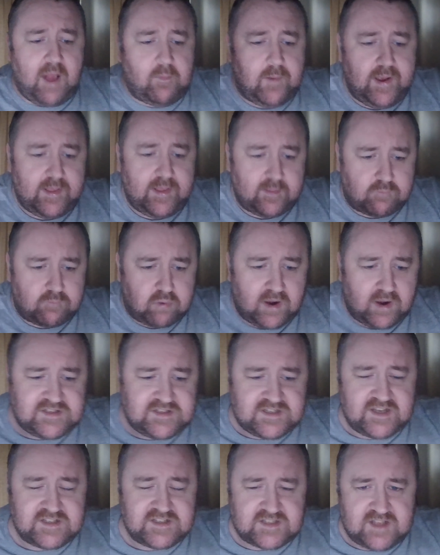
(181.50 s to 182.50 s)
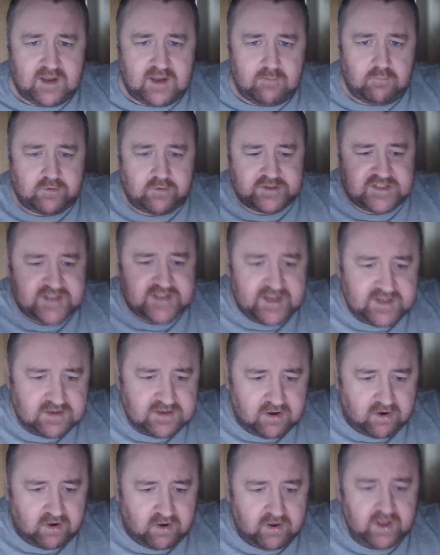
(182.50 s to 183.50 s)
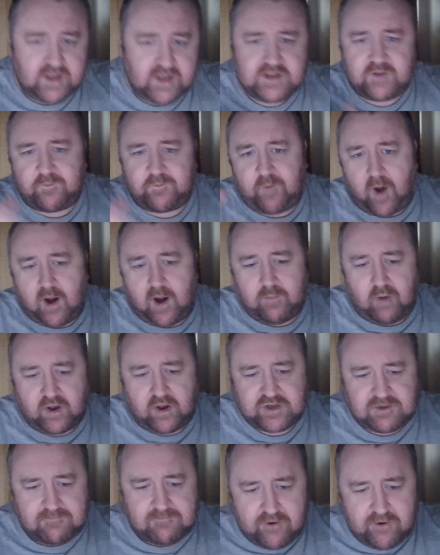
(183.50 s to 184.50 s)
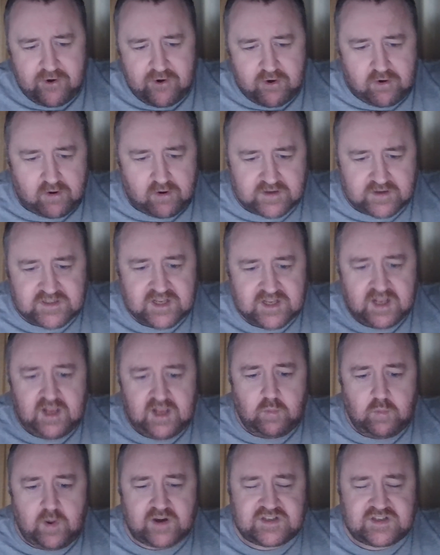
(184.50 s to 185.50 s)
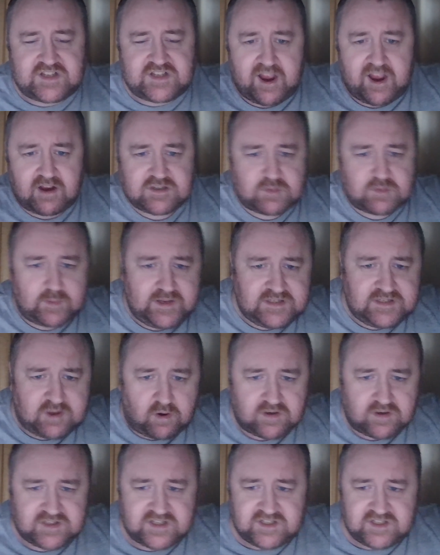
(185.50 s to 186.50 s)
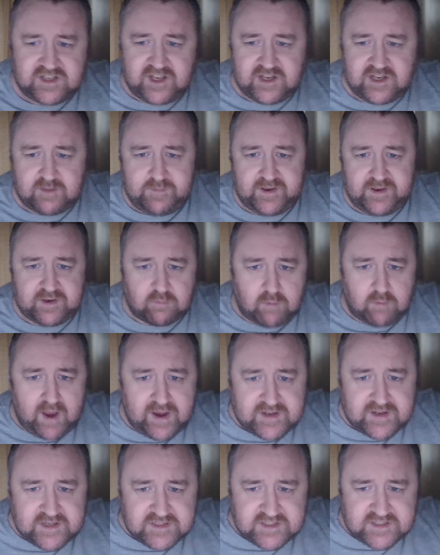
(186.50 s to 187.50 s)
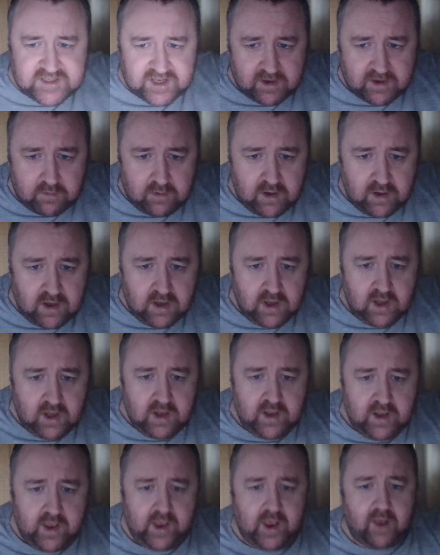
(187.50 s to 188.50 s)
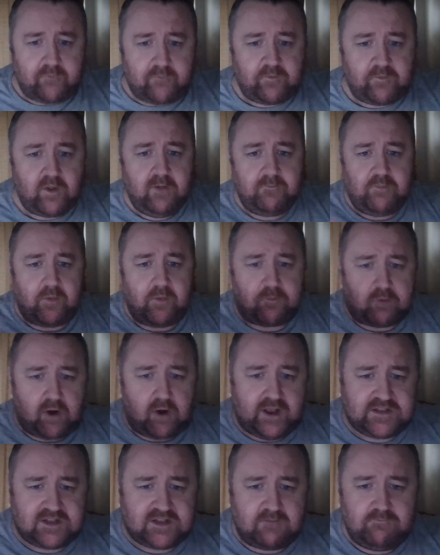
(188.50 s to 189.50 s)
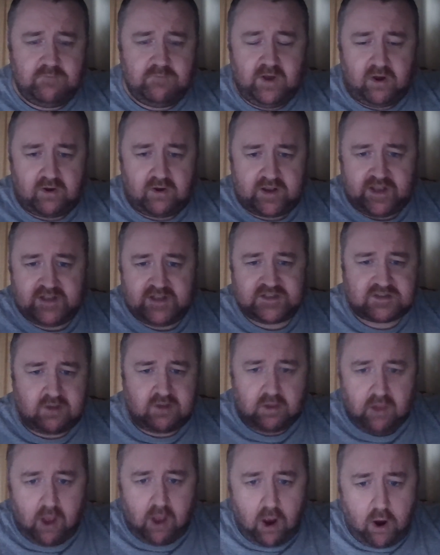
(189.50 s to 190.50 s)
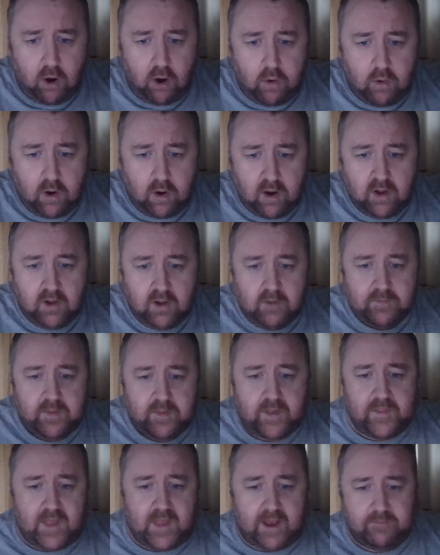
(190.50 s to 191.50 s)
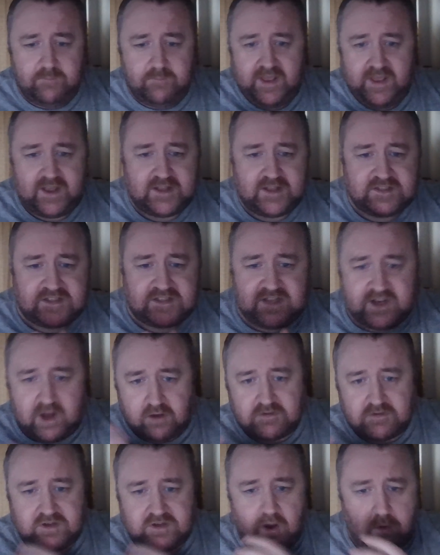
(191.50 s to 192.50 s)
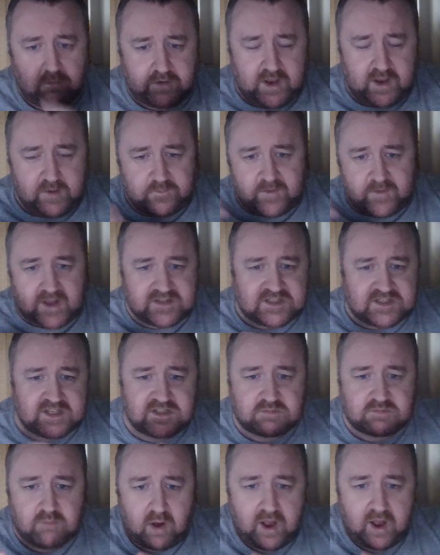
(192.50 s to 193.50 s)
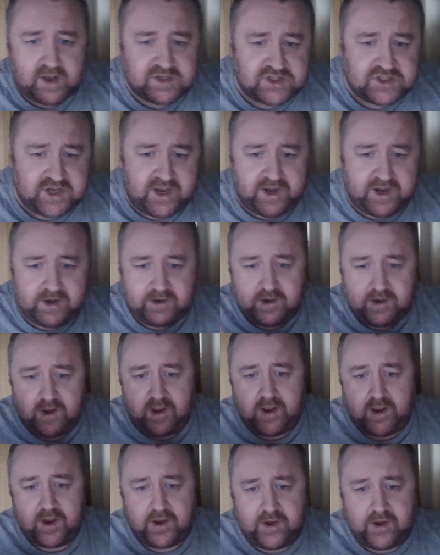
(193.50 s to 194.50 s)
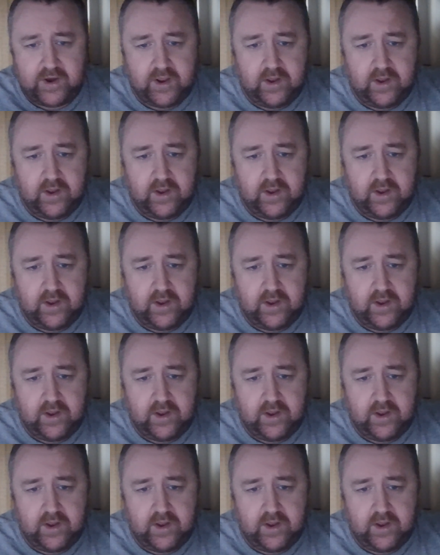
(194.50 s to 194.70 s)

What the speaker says: way, the price system will signal to farm entrepreneurs where scarce resources need to be directed to. If the price of milk is low, then that means don't invest as much in